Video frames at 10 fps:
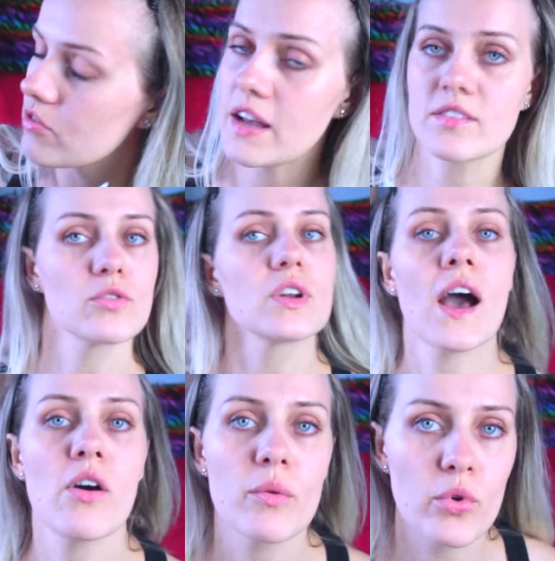Alright, so
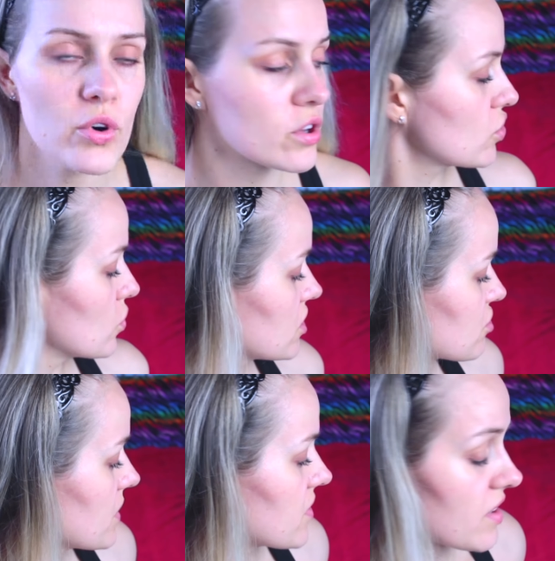now I'm going to
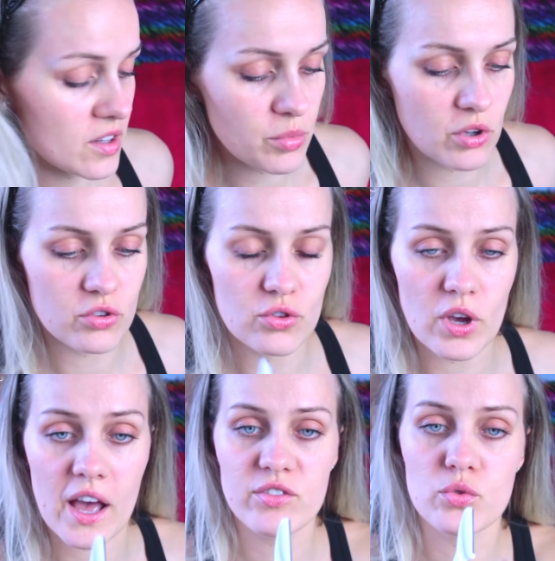wash my skin because you
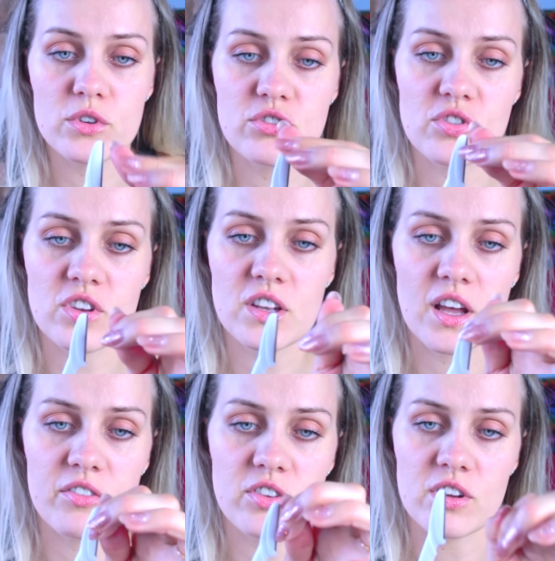have to wash your skin
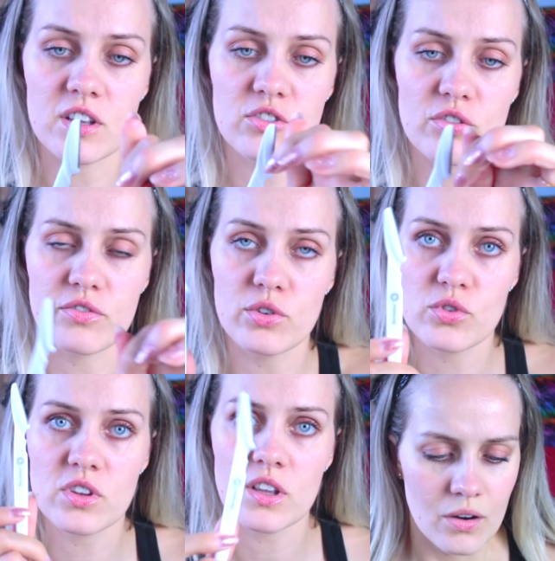after each of
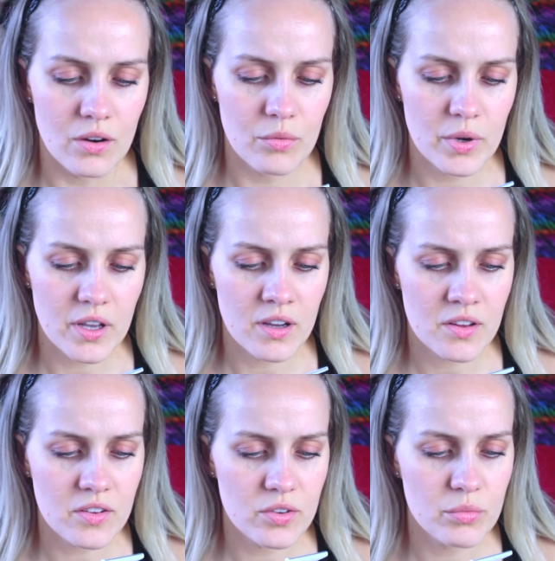using. Oh my
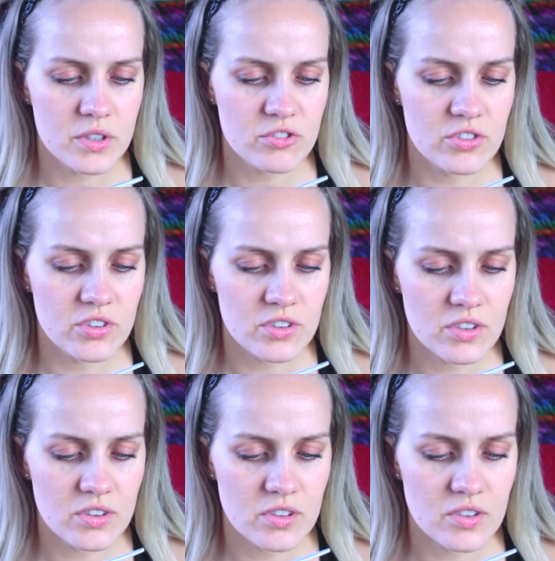god, so much dirt
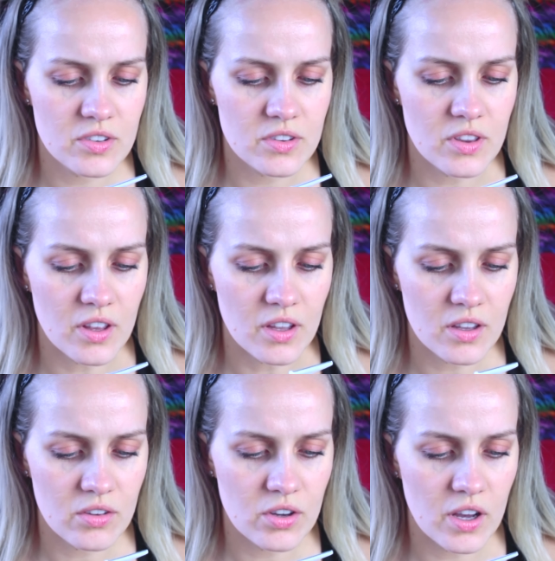in this
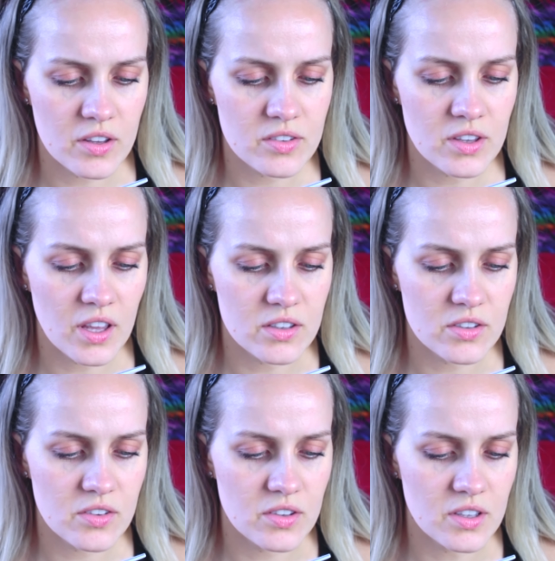thing. You guys
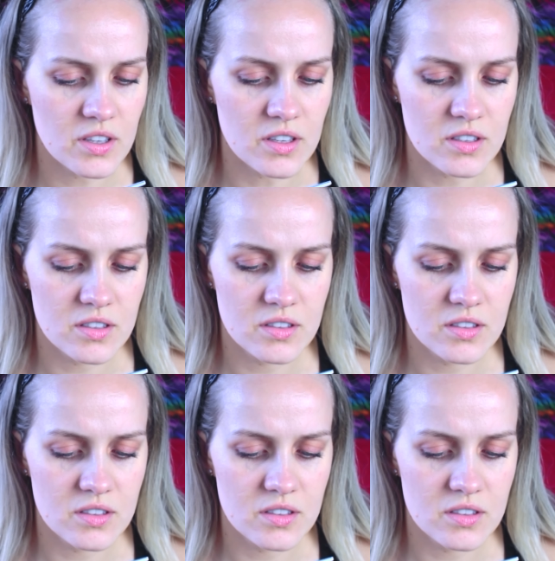cannot see.